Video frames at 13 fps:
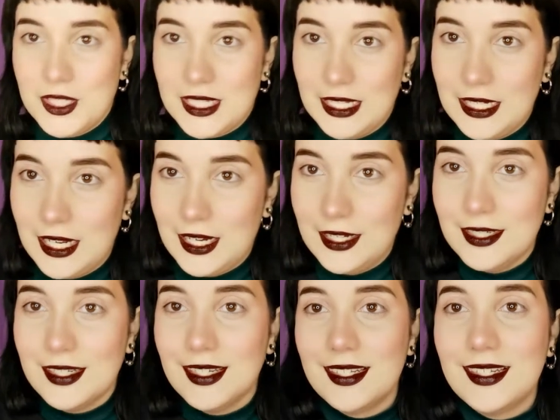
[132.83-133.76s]
kind of hard.
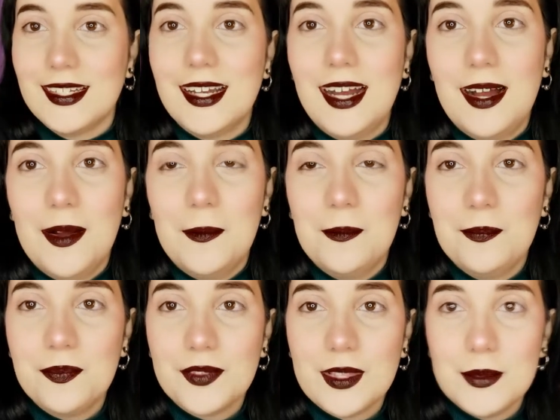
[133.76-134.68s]

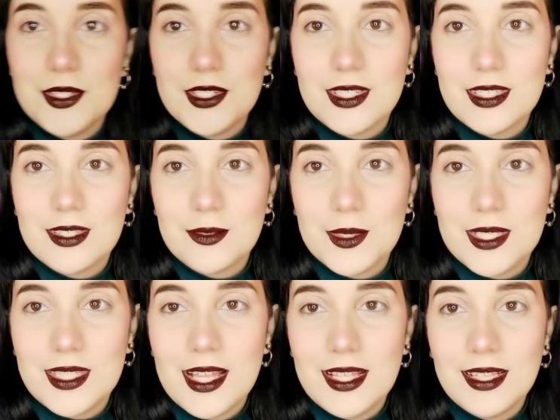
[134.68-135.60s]
Let me just
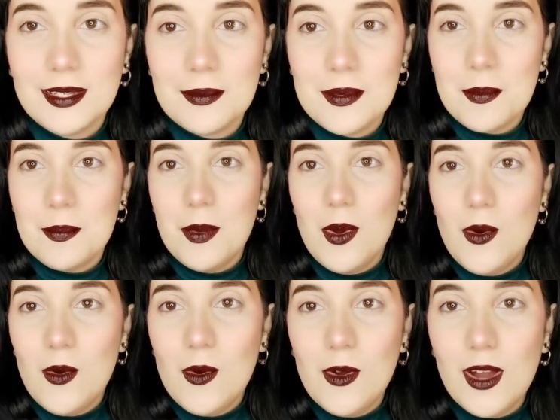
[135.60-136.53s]
twist that a little bit
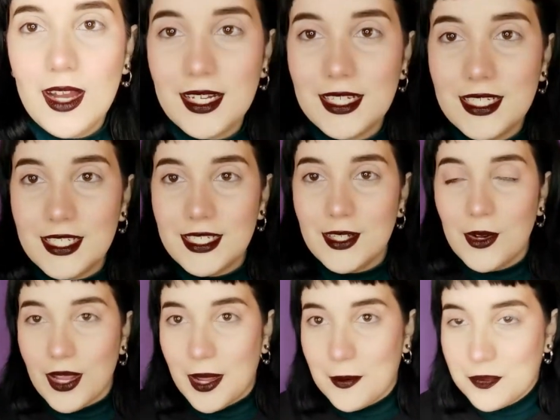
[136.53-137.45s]
more.
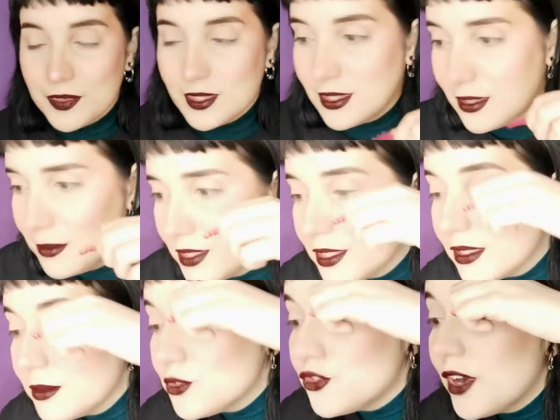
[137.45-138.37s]
Okay, let me
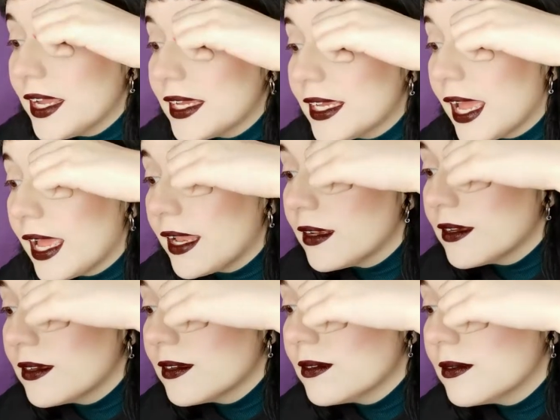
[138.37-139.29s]
try again.